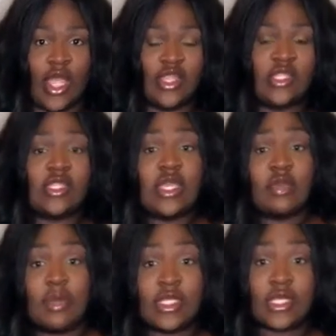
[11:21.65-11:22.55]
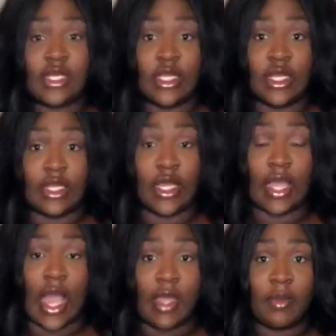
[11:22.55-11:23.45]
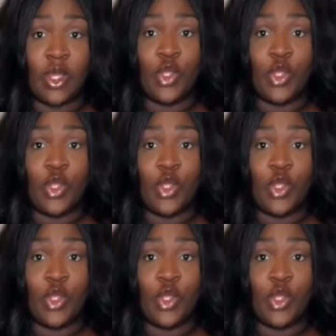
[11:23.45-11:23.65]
this is like me sucking in. Like I'm